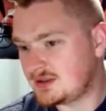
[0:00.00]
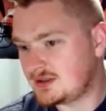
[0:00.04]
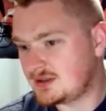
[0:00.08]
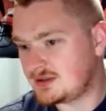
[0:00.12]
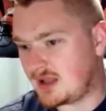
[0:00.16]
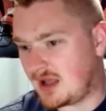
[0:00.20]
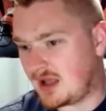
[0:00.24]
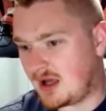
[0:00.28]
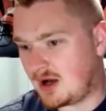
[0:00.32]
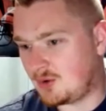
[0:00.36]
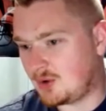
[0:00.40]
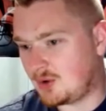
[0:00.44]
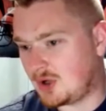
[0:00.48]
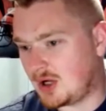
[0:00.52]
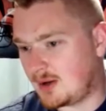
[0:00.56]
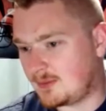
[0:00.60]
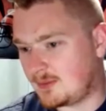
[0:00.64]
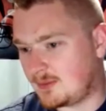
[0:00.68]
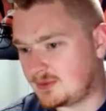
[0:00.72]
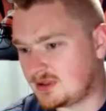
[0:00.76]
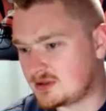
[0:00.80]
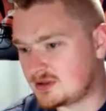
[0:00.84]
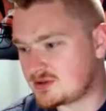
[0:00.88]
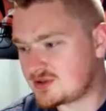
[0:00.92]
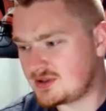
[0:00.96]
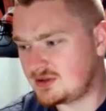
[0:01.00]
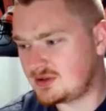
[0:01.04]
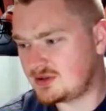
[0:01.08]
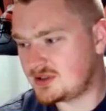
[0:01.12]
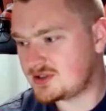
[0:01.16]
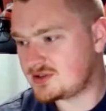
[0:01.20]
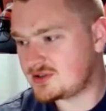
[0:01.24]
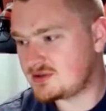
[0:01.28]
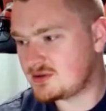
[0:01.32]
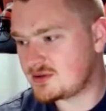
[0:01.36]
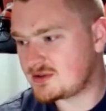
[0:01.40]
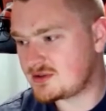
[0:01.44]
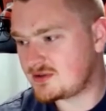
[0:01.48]
Now,
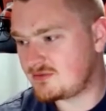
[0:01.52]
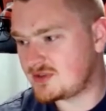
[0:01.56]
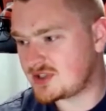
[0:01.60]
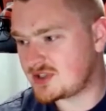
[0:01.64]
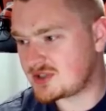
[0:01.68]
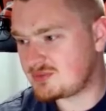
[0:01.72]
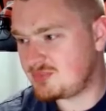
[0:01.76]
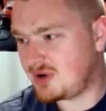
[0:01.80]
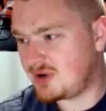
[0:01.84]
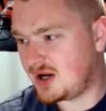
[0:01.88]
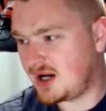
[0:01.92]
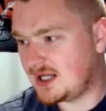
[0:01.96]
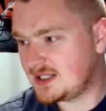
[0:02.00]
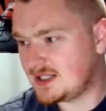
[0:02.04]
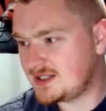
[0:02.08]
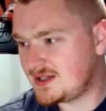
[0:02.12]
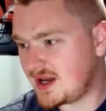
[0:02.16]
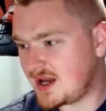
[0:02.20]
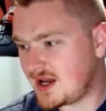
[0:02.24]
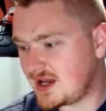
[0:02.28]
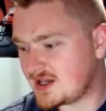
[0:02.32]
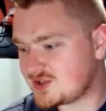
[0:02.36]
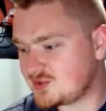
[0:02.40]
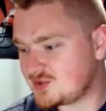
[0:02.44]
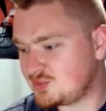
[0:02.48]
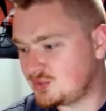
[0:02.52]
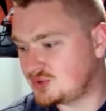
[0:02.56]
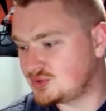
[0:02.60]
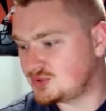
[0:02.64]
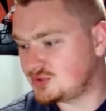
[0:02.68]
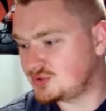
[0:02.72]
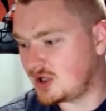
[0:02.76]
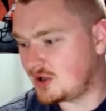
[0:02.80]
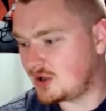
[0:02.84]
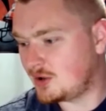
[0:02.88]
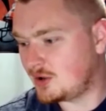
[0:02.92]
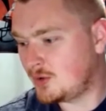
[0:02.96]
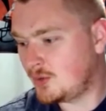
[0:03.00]
listeners of this podcast will
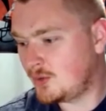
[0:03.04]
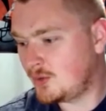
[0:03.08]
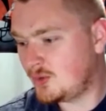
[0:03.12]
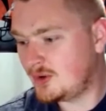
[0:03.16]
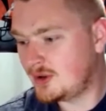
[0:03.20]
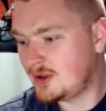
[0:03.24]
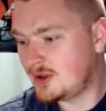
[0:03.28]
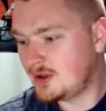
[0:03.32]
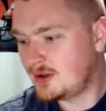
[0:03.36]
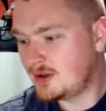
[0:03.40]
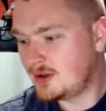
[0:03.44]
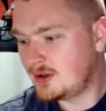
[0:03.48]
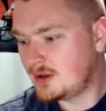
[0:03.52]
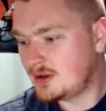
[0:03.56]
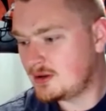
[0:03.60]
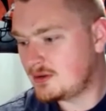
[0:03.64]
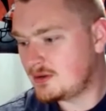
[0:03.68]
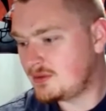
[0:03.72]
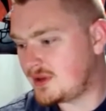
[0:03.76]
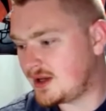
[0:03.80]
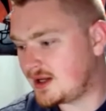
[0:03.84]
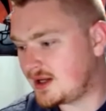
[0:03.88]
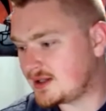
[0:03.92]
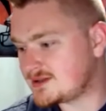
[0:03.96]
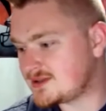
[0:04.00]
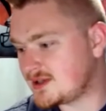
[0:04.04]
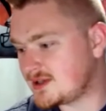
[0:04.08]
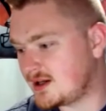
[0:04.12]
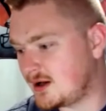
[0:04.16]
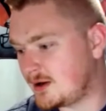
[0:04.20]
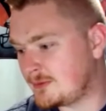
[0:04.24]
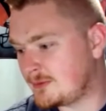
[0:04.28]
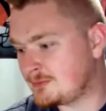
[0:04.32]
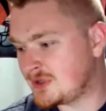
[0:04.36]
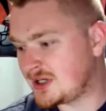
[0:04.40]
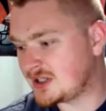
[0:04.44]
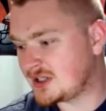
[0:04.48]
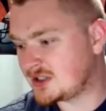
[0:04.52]
know that
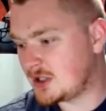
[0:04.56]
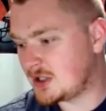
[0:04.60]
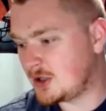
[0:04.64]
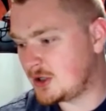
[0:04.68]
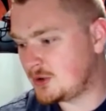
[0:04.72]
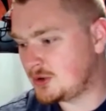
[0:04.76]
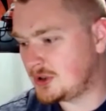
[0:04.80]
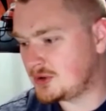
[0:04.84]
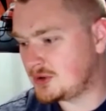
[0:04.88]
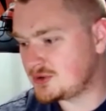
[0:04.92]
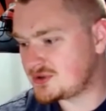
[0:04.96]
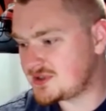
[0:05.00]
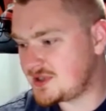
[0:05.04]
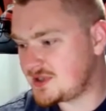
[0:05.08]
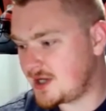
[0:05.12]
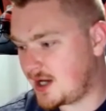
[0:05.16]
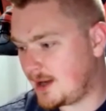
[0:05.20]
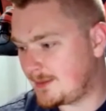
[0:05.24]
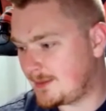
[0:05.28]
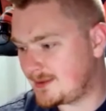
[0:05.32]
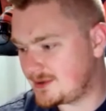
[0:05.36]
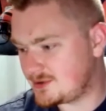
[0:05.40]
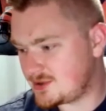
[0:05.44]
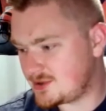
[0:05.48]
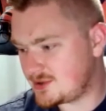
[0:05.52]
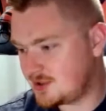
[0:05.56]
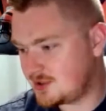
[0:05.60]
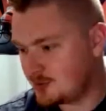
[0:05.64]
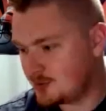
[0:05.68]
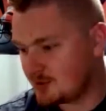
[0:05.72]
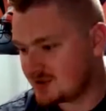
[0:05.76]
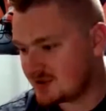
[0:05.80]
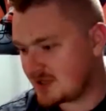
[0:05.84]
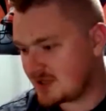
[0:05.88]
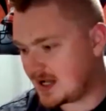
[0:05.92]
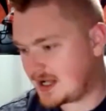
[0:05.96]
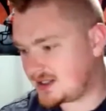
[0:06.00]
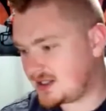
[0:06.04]
my co-host Thomas, who
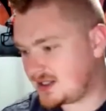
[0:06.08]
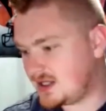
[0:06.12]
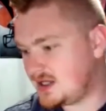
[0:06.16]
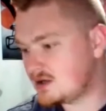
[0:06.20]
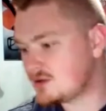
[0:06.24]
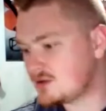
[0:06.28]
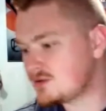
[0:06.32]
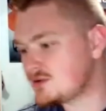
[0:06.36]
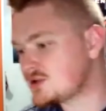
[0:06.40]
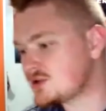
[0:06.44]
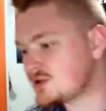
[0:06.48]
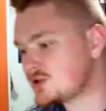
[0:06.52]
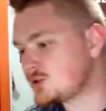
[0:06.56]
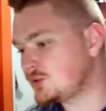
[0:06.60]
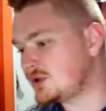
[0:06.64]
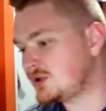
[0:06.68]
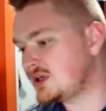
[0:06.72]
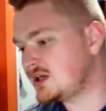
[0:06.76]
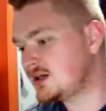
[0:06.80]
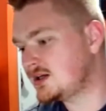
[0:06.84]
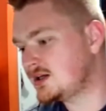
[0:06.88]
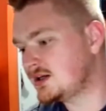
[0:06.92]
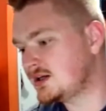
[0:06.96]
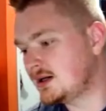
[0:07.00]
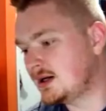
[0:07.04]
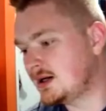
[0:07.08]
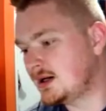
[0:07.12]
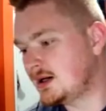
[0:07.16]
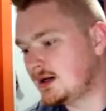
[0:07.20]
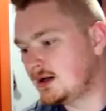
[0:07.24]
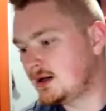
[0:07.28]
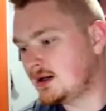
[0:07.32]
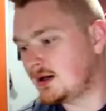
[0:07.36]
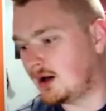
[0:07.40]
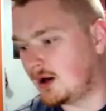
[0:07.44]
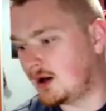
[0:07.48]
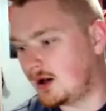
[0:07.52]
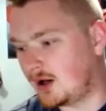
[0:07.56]
is not here this week,
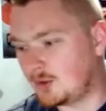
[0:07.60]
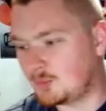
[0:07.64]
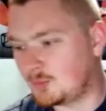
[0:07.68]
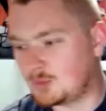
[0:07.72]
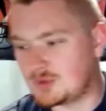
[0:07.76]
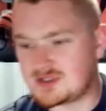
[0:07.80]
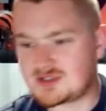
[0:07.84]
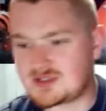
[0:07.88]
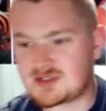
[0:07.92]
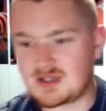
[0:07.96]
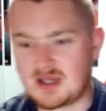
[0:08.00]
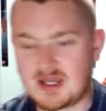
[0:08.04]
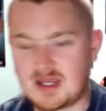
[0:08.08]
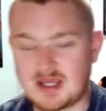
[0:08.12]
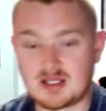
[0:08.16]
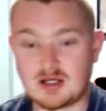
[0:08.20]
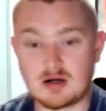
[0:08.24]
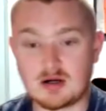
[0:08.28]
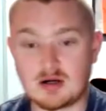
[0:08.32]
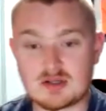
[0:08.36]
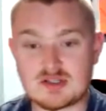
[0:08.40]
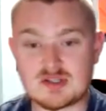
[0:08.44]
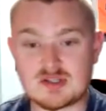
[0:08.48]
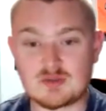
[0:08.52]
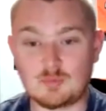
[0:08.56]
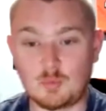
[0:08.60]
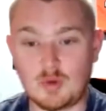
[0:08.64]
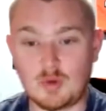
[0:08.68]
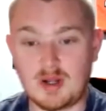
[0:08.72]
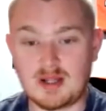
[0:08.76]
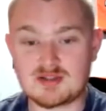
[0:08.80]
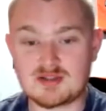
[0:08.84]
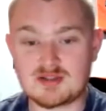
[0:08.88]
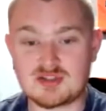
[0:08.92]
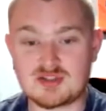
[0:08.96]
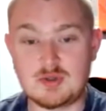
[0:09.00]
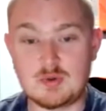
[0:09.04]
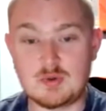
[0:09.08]
would say, Carson
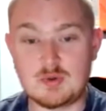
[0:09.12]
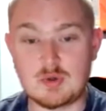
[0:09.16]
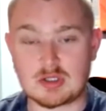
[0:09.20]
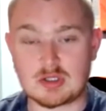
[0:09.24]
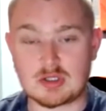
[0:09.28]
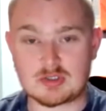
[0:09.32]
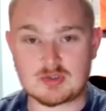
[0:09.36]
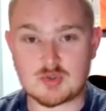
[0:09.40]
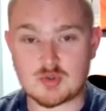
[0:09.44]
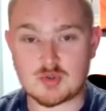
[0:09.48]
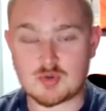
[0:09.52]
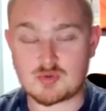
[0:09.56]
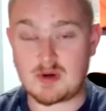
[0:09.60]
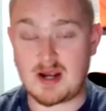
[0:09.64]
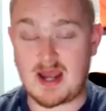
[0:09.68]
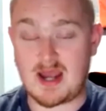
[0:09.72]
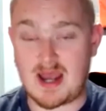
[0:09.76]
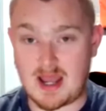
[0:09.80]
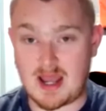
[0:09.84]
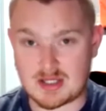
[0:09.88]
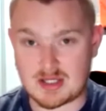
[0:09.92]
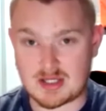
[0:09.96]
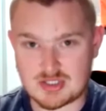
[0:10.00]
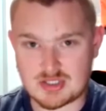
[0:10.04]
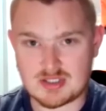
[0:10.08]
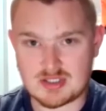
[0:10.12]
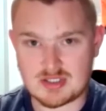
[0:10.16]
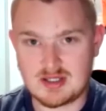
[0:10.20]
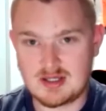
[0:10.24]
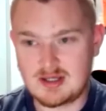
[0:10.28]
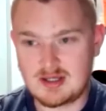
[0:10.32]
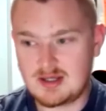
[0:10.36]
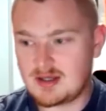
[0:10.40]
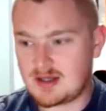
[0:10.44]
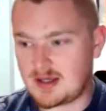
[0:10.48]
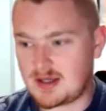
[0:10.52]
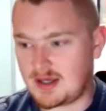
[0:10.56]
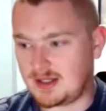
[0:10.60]
Wentz, you are trash.
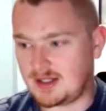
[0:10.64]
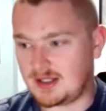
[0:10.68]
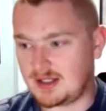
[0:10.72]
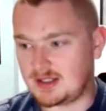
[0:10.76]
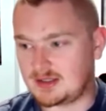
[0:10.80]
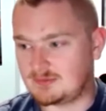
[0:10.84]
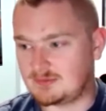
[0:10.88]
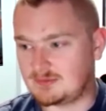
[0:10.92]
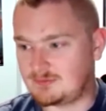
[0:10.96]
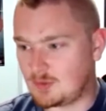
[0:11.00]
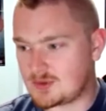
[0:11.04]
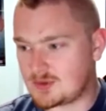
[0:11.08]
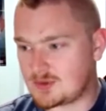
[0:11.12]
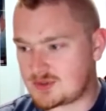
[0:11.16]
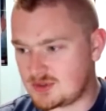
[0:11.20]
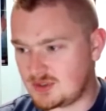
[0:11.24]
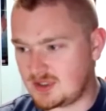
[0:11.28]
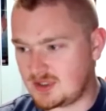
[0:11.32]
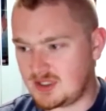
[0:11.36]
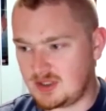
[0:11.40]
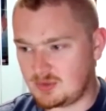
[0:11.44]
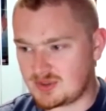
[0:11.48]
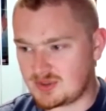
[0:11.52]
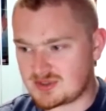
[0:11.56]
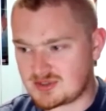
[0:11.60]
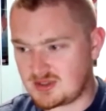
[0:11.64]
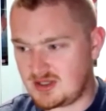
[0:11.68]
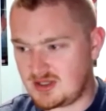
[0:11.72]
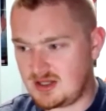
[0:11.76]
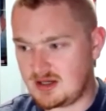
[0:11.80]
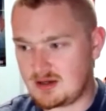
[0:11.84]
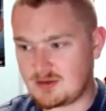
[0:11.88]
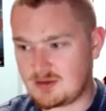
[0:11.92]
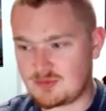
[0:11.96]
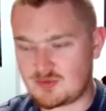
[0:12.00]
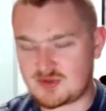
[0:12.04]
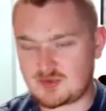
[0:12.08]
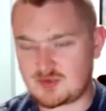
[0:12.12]
And unfortunately, he wasn't
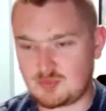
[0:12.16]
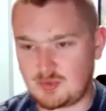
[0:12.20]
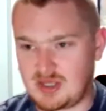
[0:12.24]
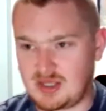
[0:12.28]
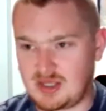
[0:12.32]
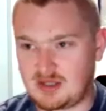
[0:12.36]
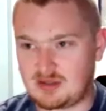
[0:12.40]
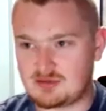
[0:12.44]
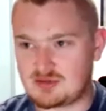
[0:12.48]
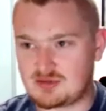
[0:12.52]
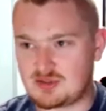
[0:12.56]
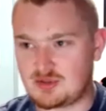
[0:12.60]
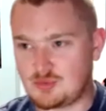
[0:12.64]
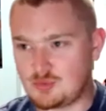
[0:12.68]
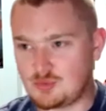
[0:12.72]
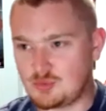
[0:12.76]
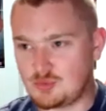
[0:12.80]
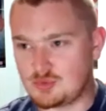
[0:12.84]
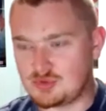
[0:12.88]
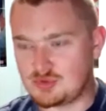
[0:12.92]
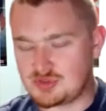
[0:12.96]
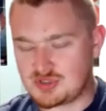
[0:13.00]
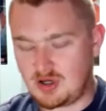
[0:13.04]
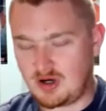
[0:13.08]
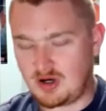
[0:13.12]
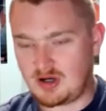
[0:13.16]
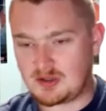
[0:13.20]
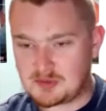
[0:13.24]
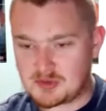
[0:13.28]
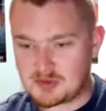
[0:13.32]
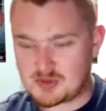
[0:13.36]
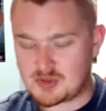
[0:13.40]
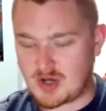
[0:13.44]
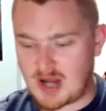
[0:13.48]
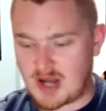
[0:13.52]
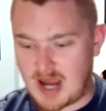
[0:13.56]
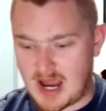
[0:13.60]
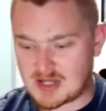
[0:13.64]
here this week to talk the
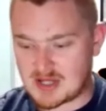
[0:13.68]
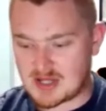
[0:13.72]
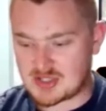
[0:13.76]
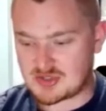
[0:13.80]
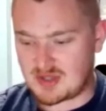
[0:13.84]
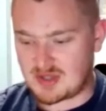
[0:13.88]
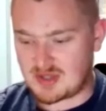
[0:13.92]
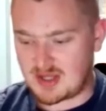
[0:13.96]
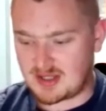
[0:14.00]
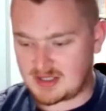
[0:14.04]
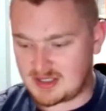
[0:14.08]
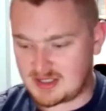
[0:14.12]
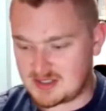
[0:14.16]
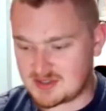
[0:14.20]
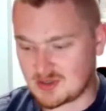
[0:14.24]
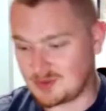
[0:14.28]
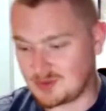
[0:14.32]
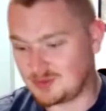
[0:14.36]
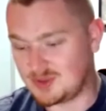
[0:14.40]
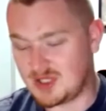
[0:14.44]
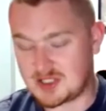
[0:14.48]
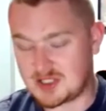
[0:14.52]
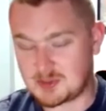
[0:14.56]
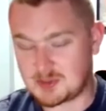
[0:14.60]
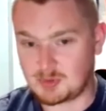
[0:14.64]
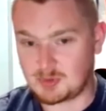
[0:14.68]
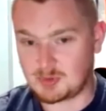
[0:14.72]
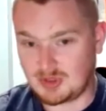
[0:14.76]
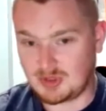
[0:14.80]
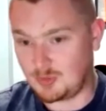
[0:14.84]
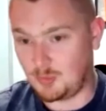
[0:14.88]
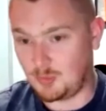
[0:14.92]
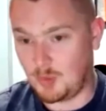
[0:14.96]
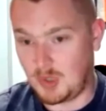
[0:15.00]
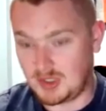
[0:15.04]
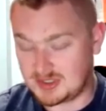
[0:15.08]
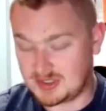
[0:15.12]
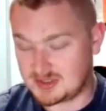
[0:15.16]
trash that he so desperately
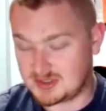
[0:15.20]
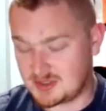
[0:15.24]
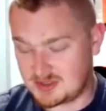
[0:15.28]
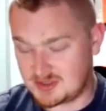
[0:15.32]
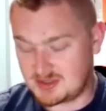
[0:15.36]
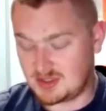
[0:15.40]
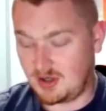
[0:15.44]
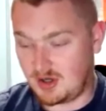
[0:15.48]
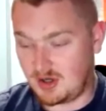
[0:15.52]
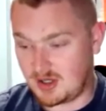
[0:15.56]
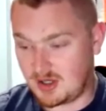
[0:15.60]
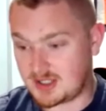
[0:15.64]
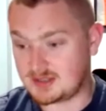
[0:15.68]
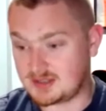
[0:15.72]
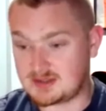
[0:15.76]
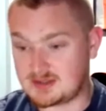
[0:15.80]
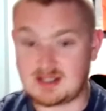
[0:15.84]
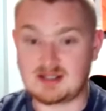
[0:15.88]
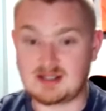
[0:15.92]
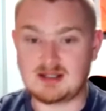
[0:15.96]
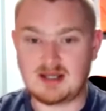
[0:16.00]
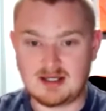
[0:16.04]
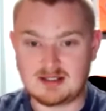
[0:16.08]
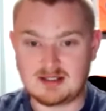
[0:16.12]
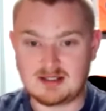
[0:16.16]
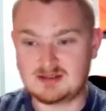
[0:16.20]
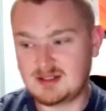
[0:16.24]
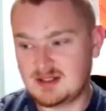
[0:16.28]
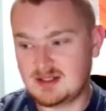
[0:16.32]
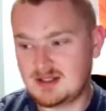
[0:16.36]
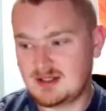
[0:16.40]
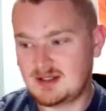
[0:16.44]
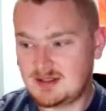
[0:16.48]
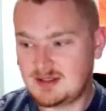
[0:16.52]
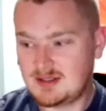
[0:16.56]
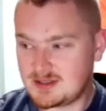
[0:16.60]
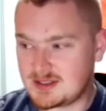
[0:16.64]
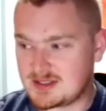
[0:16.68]
wanted to talk. And I
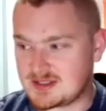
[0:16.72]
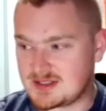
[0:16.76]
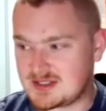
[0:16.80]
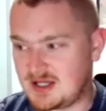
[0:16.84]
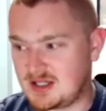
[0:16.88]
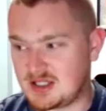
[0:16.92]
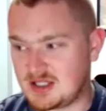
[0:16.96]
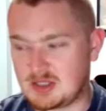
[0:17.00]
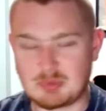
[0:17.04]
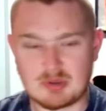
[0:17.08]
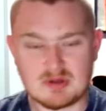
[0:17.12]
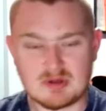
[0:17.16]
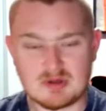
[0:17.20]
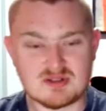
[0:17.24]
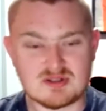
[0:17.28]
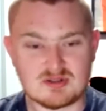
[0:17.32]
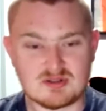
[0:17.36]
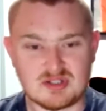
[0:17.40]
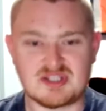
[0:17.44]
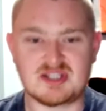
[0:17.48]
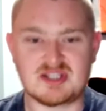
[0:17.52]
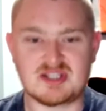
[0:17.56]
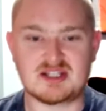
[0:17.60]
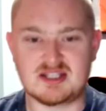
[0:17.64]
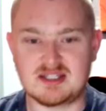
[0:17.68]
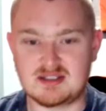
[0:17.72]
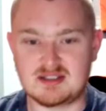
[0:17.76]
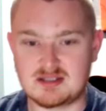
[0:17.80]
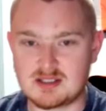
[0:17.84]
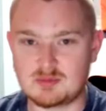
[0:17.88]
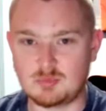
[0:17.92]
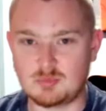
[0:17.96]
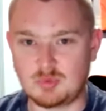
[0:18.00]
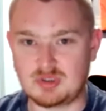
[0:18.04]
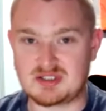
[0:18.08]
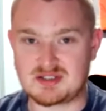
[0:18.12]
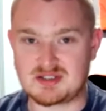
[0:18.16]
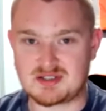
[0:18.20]
can tell you personally that he
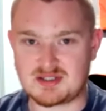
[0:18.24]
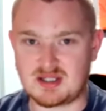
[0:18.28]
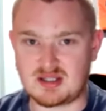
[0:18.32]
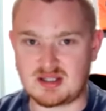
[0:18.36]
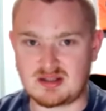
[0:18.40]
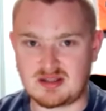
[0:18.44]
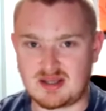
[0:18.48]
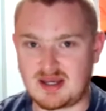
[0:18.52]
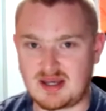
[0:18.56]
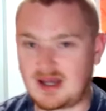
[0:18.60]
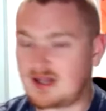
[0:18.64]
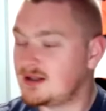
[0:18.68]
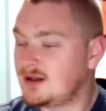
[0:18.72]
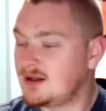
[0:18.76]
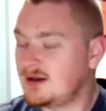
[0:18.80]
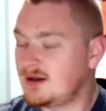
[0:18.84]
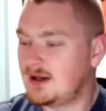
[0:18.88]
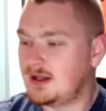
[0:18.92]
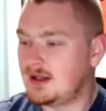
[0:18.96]
did want to say that.